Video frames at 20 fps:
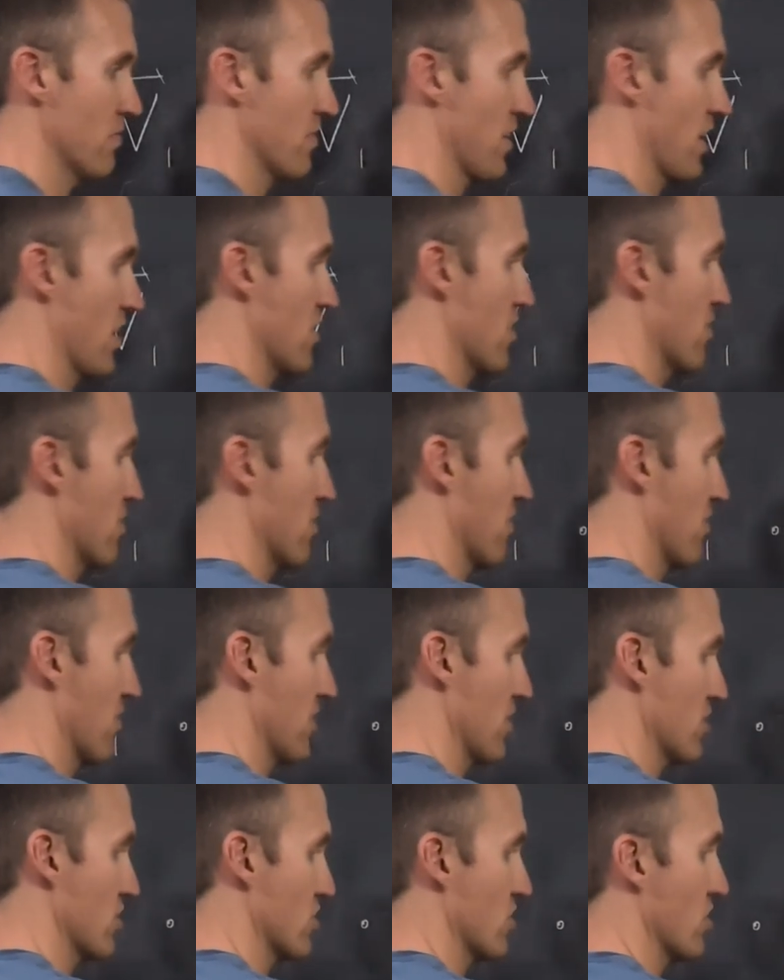and the
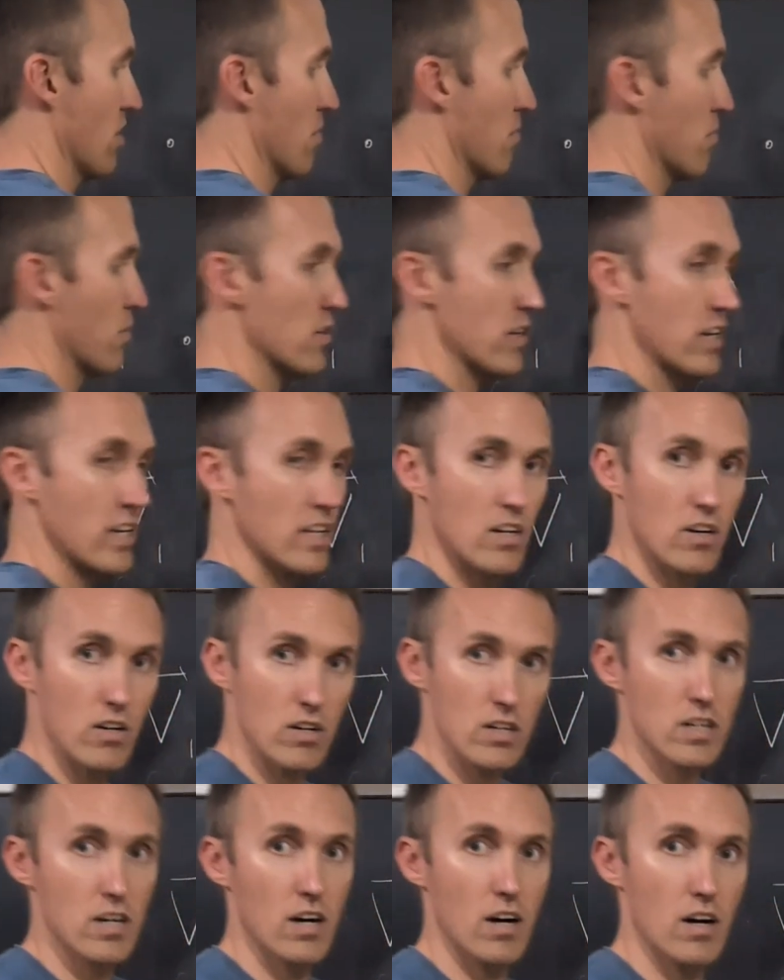first number in
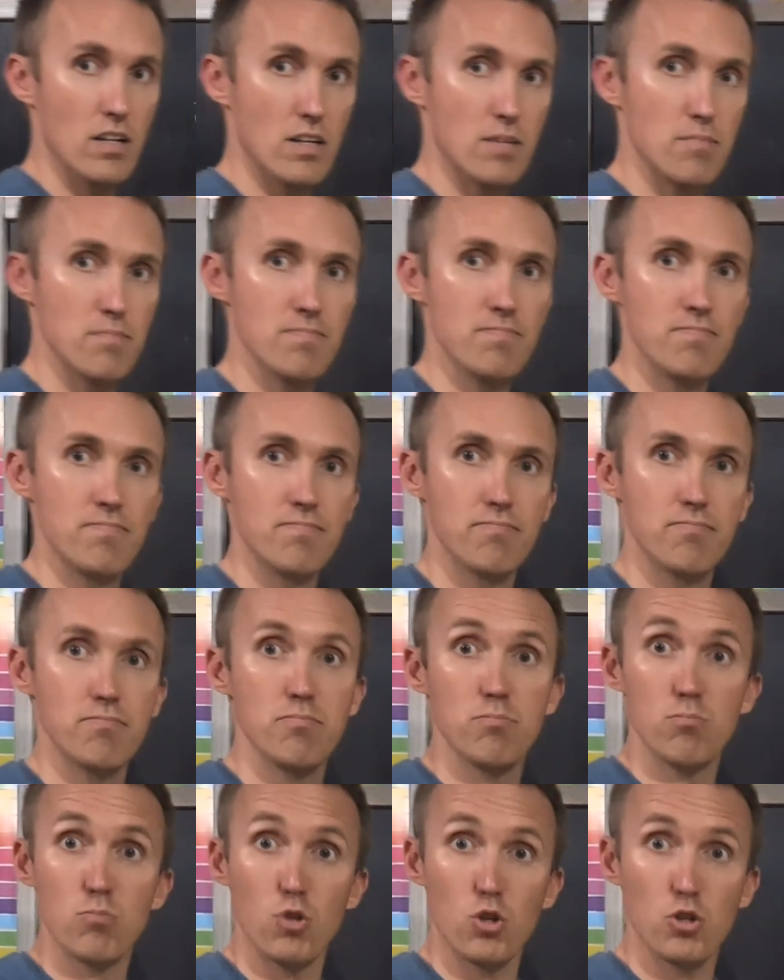our column,
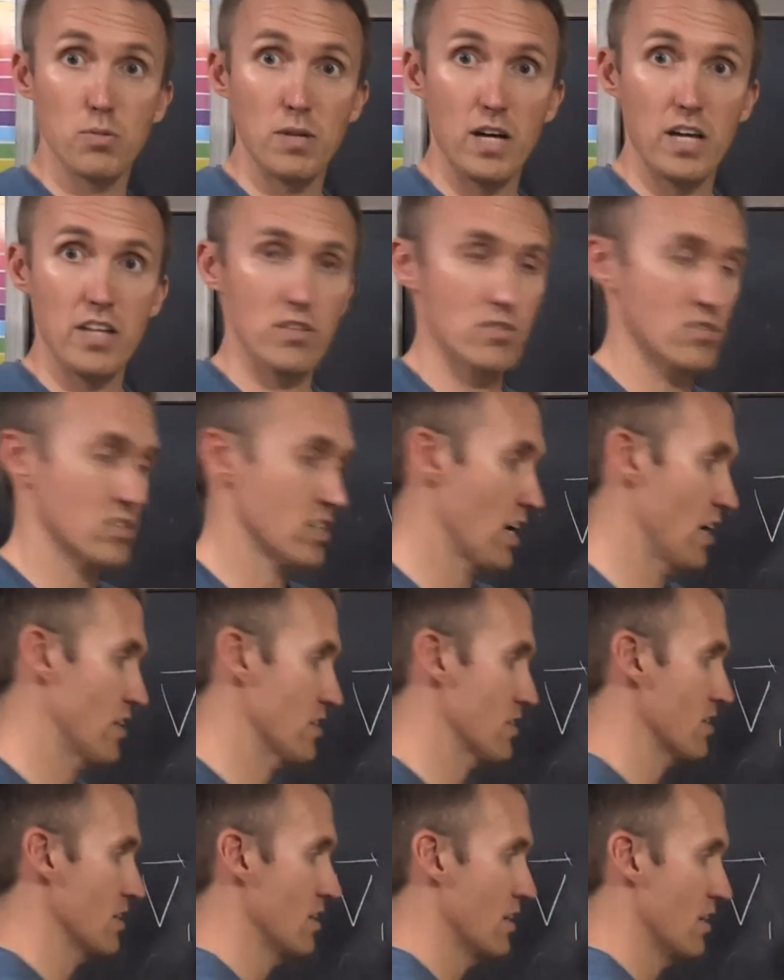multiply those
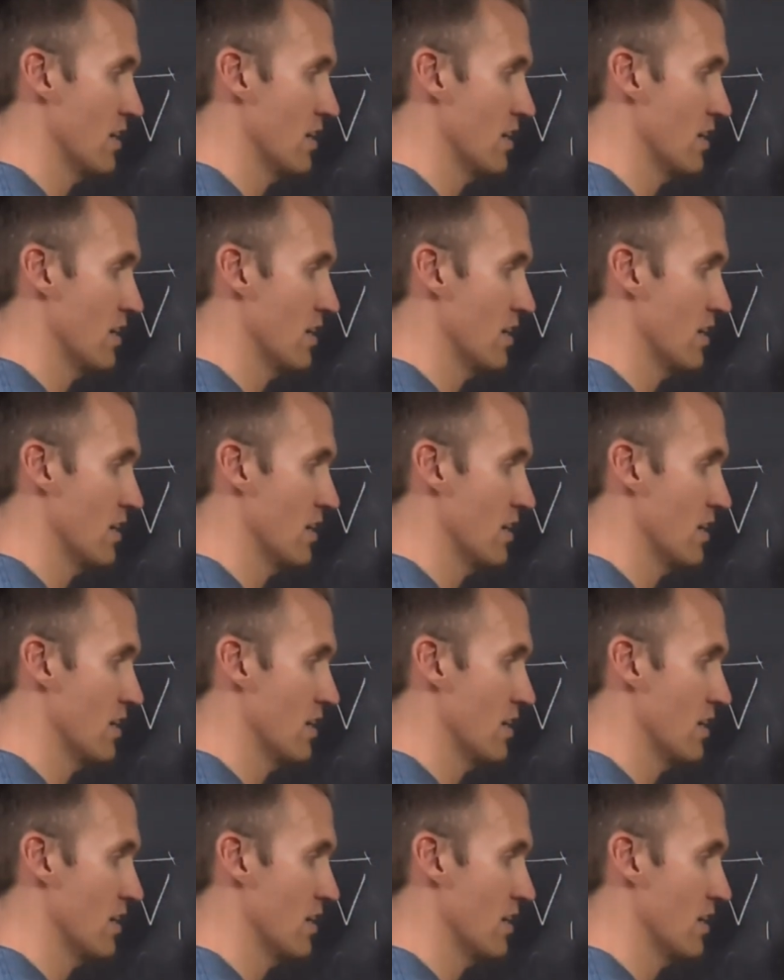together,